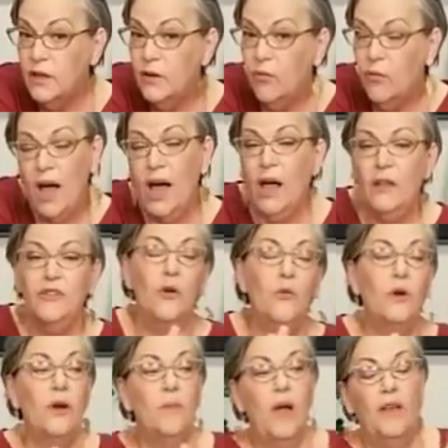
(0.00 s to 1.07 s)
Well, don't
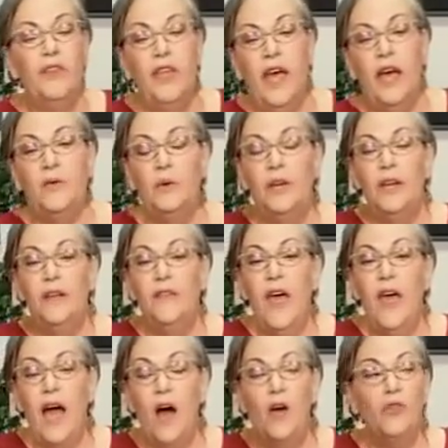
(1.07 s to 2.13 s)
worry about the equity in the
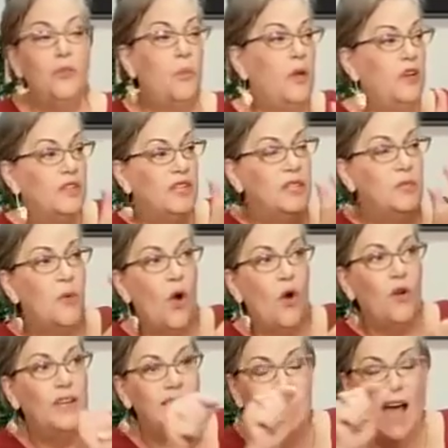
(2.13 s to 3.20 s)
house because it's
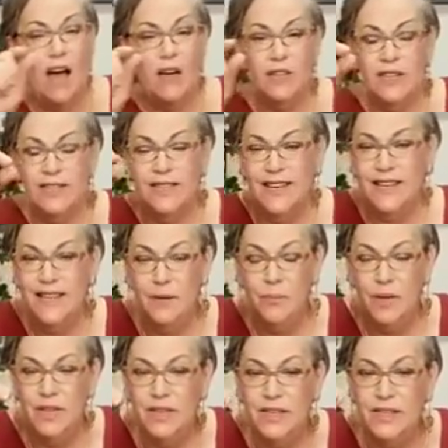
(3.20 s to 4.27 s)
broken down into itty
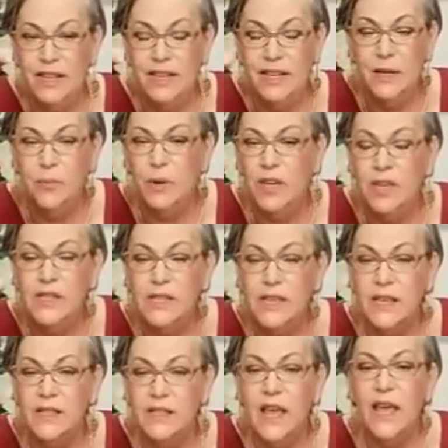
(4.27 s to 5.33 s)
bitty teeny
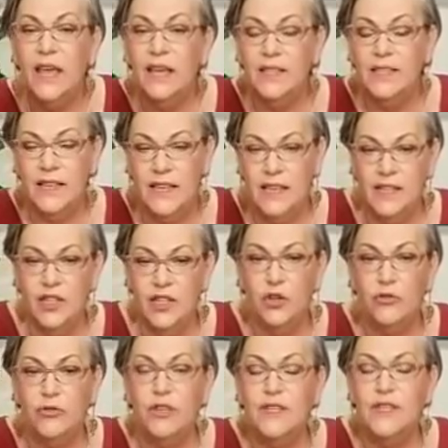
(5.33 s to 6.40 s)
pieces. It's
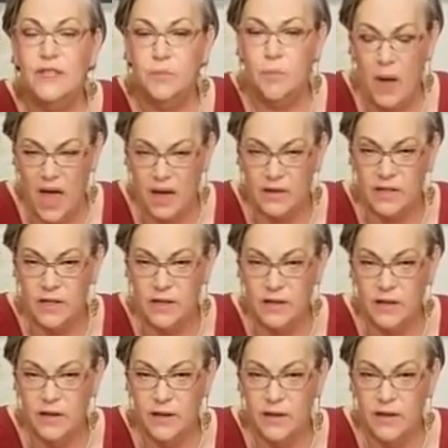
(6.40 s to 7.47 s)
easier to spend.
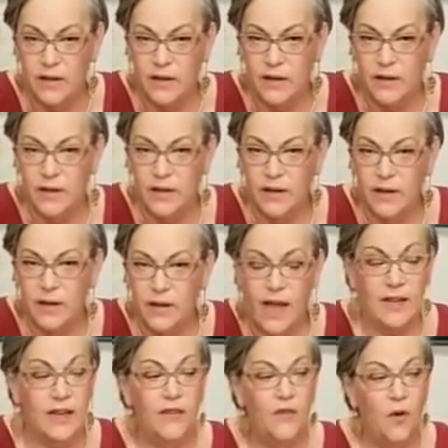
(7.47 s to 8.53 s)

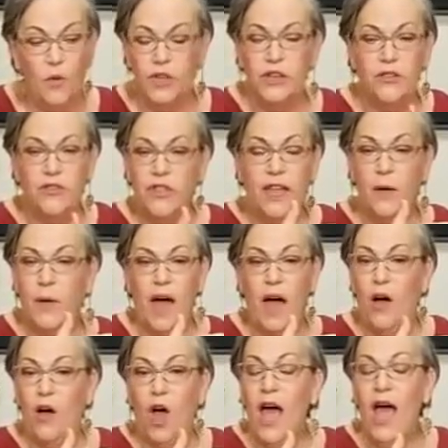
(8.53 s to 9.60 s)
And even when you think
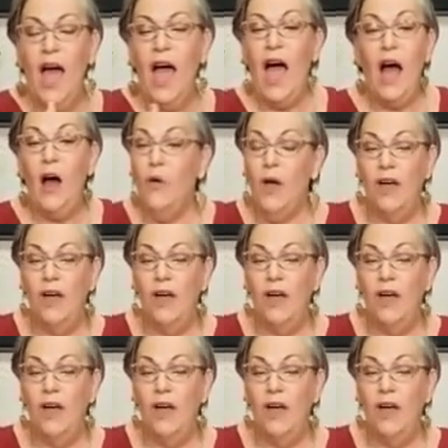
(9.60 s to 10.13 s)
about how